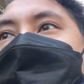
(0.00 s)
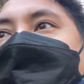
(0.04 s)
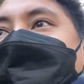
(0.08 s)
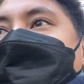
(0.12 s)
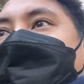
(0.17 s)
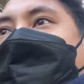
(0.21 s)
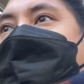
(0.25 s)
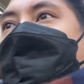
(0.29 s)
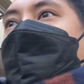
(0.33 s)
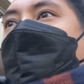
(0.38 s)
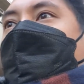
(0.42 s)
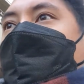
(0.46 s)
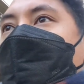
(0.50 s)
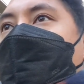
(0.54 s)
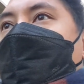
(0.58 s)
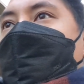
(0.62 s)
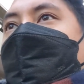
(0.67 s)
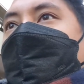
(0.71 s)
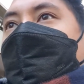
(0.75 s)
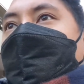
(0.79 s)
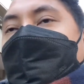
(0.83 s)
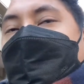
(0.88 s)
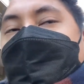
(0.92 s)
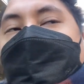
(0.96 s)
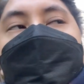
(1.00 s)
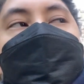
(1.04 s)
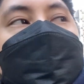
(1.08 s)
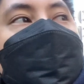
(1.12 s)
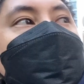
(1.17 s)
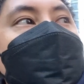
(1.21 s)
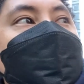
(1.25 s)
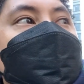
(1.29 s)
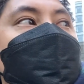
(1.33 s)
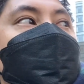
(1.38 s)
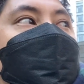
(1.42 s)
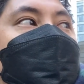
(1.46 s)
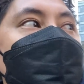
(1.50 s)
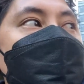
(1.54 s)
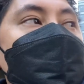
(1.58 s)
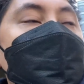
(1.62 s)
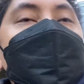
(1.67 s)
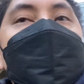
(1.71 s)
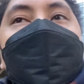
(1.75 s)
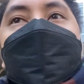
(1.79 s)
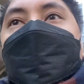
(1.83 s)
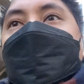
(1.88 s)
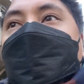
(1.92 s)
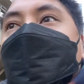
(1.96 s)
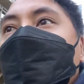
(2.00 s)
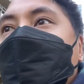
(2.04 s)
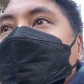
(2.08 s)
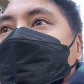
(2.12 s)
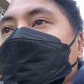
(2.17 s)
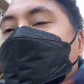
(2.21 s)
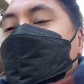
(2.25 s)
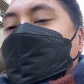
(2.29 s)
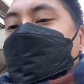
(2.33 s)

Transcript: just keep walking around and see what I can get.